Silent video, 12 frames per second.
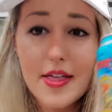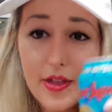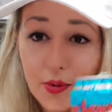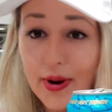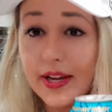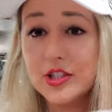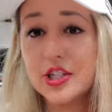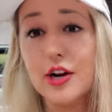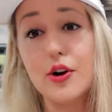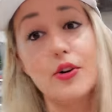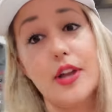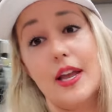The
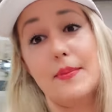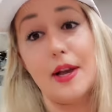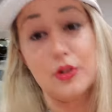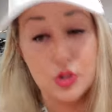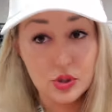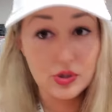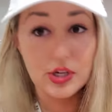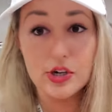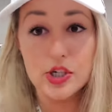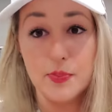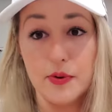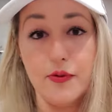Ranchero came out 2
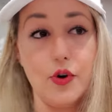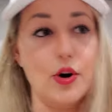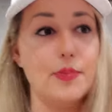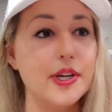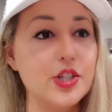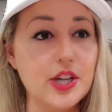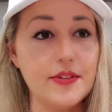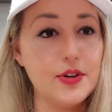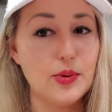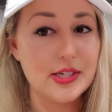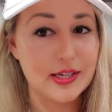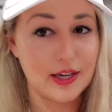years before, but Chevy
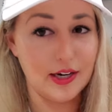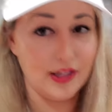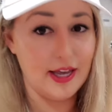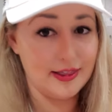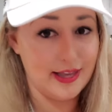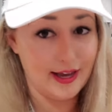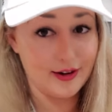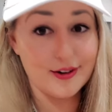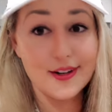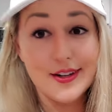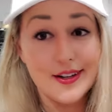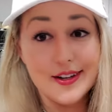wasn't going to let that
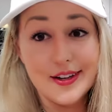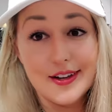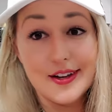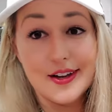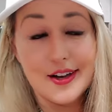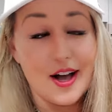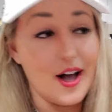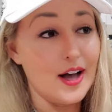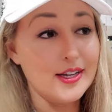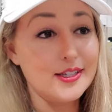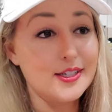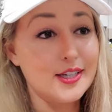
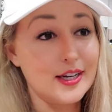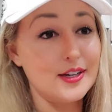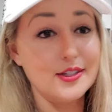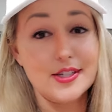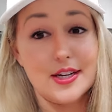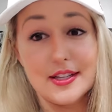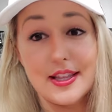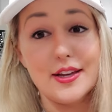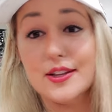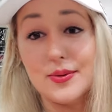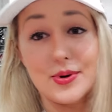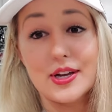sales,
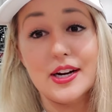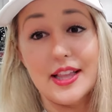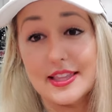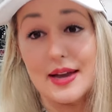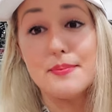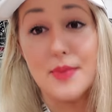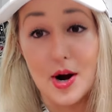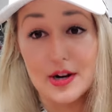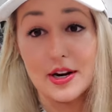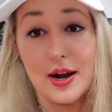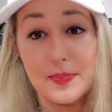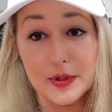they weren't going to let that
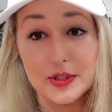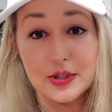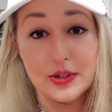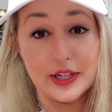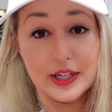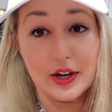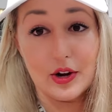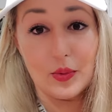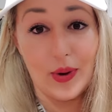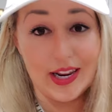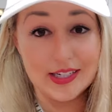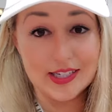market opportunity go to
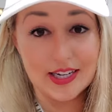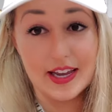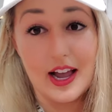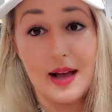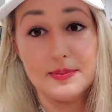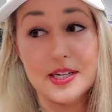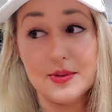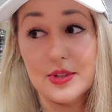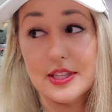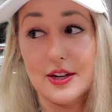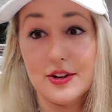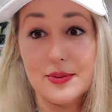waste, and they hopped in
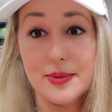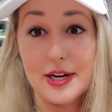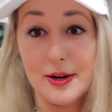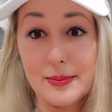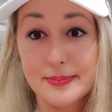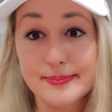with the El Camino.